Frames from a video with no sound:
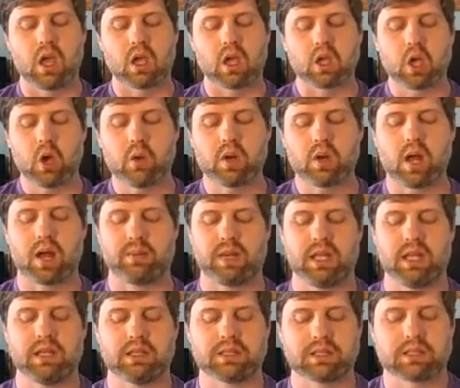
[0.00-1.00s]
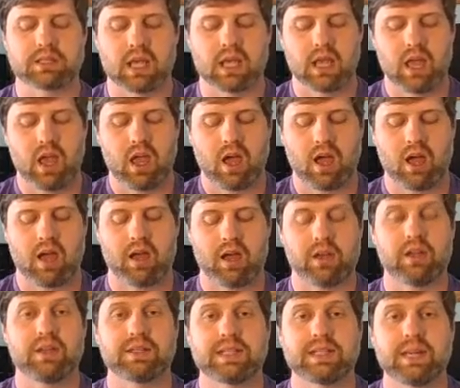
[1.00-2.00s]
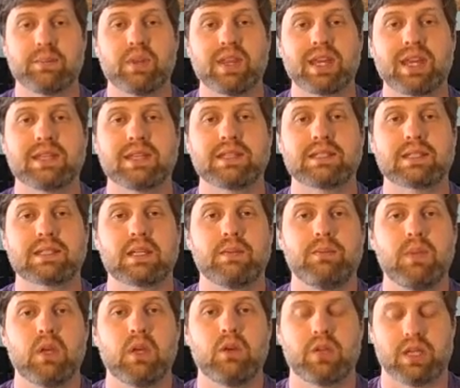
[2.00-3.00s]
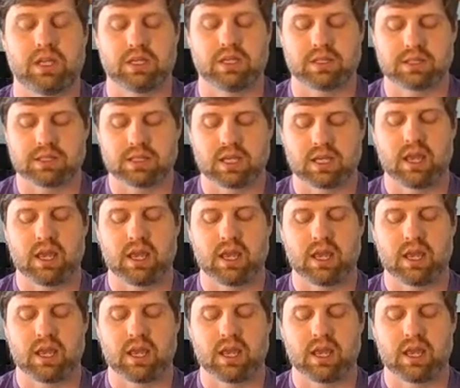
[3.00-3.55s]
Codominance, a good example of that is camellias.